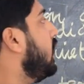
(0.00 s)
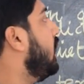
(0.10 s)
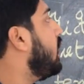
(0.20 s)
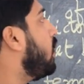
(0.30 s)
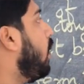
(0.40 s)

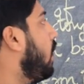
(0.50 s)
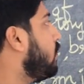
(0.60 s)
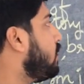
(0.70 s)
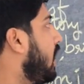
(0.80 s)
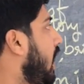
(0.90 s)
The
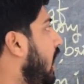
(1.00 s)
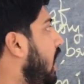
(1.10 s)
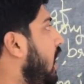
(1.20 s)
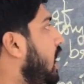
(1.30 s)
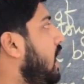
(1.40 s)
clothes
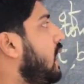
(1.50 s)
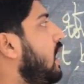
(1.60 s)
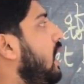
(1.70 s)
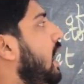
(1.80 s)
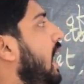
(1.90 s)

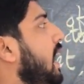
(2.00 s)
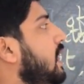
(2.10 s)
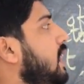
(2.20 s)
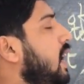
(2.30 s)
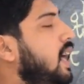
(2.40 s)
are
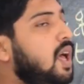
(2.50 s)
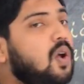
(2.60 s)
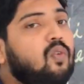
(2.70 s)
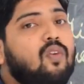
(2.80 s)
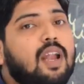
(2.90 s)
like
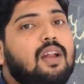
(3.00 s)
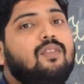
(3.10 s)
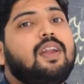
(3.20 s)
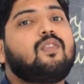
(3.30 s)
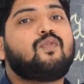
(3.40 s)
the
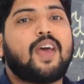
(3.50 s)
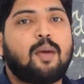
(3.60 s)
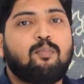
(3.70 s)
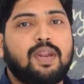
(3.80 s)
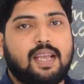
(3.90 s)
velvet
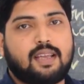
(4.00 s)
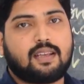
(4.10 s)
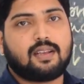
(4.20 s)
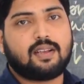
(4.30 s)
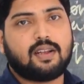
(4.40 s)
fabric.
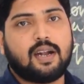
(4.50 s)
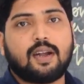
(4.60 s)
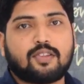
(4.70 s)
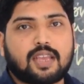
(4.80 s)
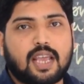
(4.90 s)

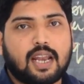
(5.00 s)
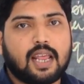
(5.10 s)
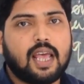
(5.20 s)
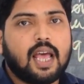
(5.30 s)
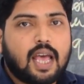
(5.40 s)
Understand?
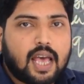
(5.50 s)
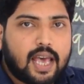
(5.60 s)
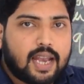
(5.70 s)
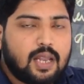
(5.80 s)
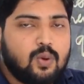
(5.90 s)

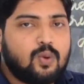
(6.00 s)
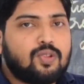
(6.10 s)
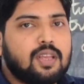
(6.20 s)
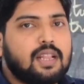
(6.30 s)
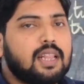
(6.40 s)
And
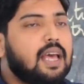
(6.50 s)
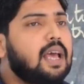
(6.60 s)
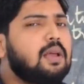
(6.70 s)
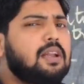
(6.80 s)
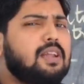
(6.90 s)
using
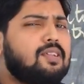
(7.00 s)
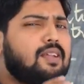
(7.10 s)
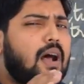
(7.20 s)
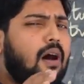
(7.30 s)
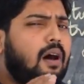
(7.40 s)
it
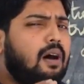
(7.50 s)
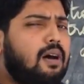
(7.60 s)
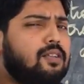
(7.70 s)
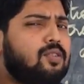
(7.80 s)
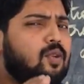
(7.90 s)
is
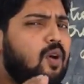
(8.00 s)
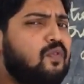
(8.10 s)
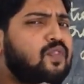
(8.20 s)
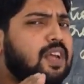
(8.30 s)
as soft